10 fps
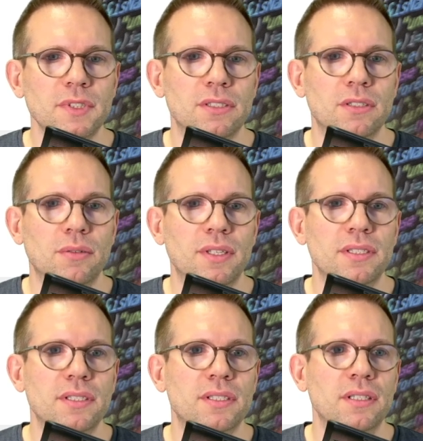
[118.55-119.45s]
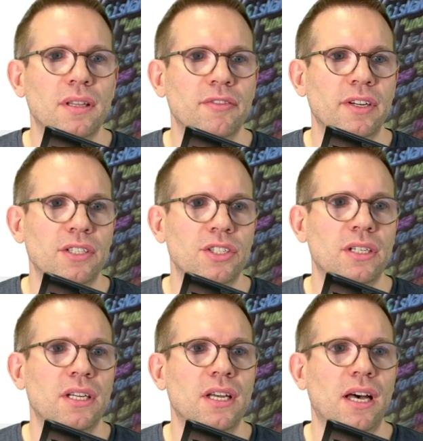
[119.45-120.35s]
So this is the function
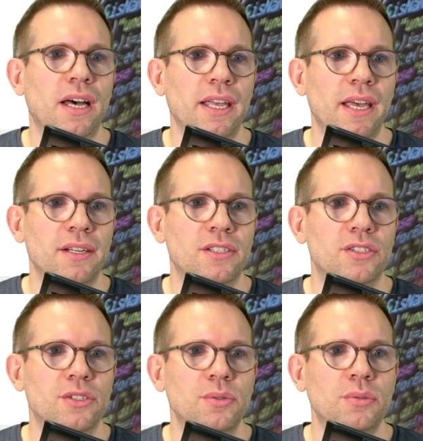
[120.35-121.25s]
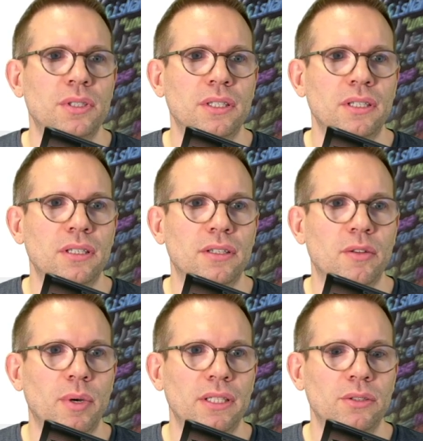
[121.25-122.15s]
I added to the
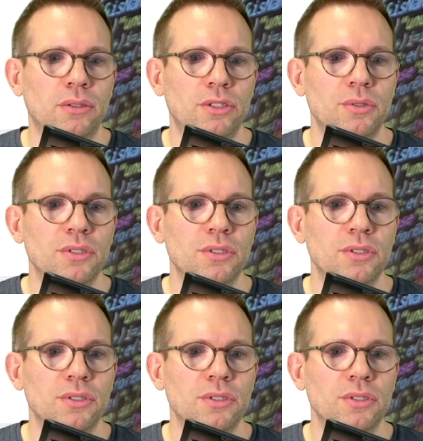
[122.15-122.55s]
well-known user